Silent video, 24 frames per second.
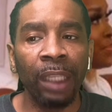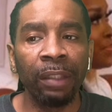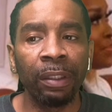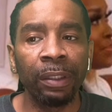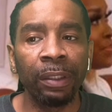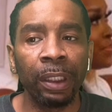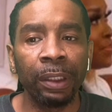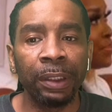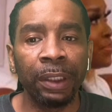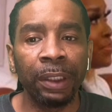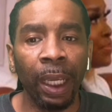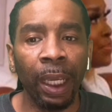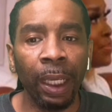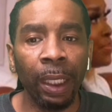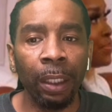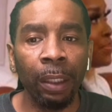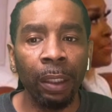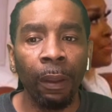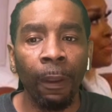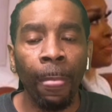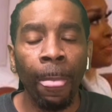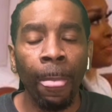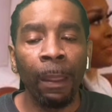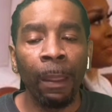of the
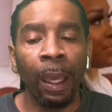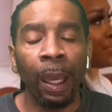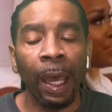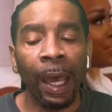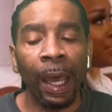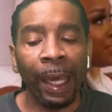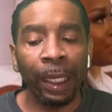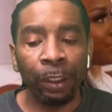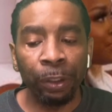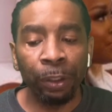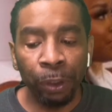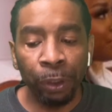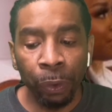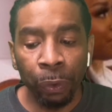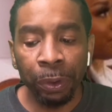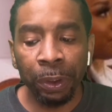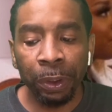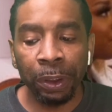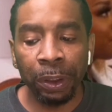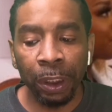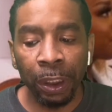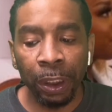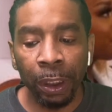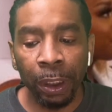day, I do
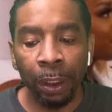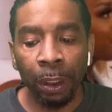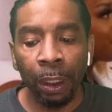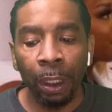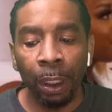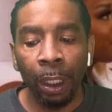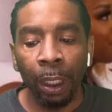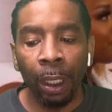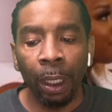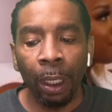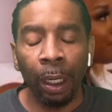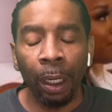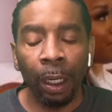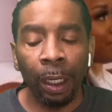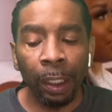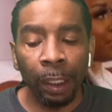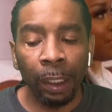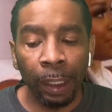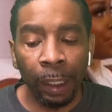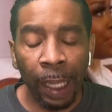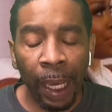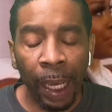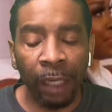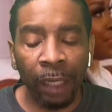see a
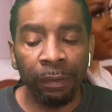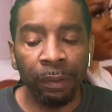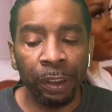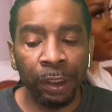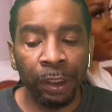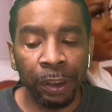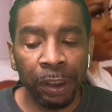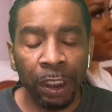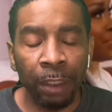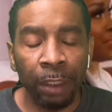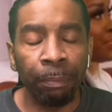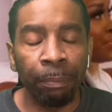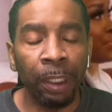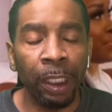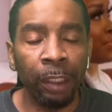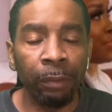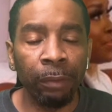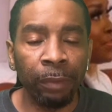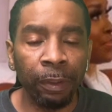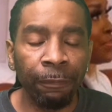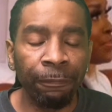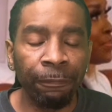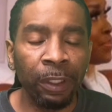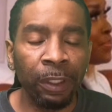lot of the shit being
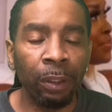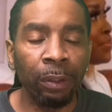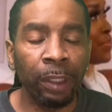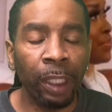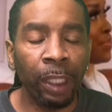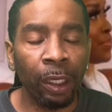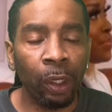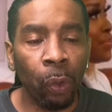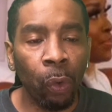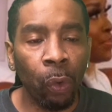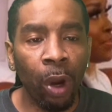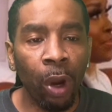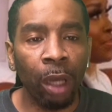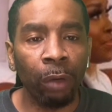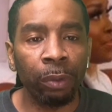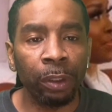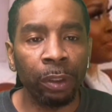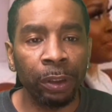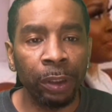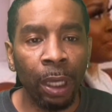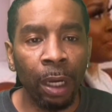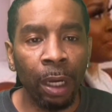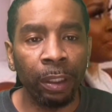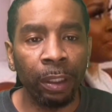revealed that Quad was
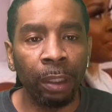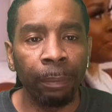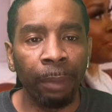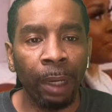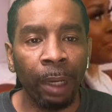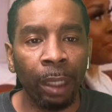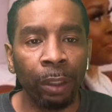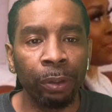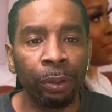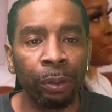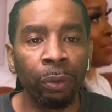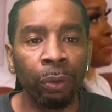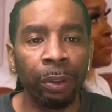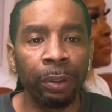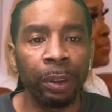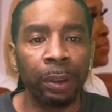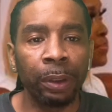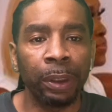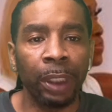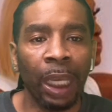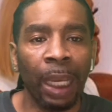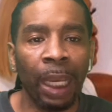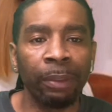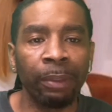talking about during the
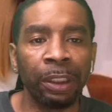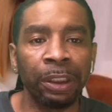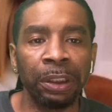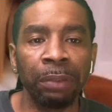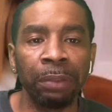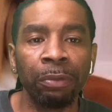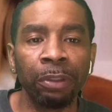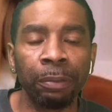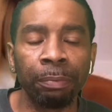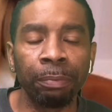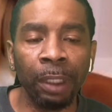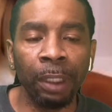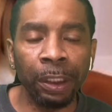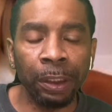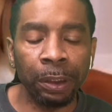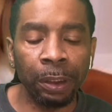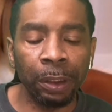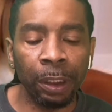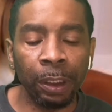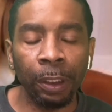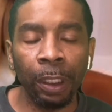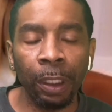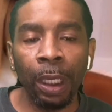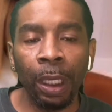time that she was
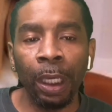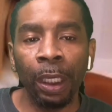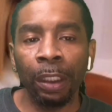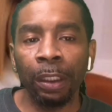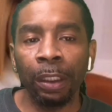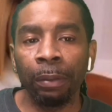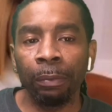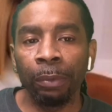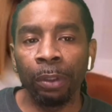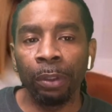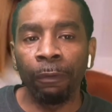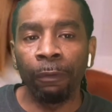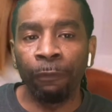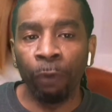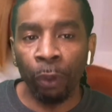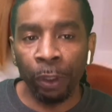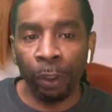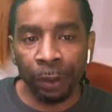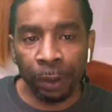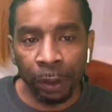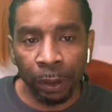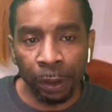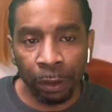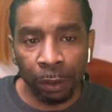mentioning
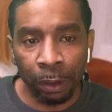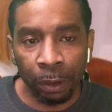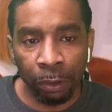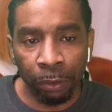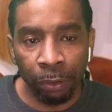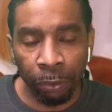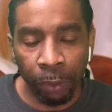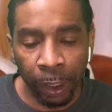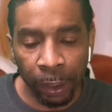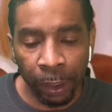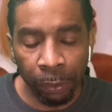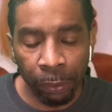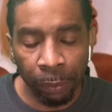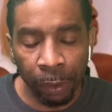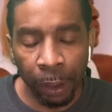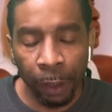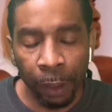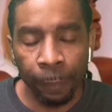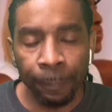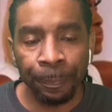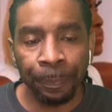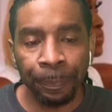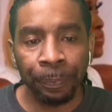divorcing Gregory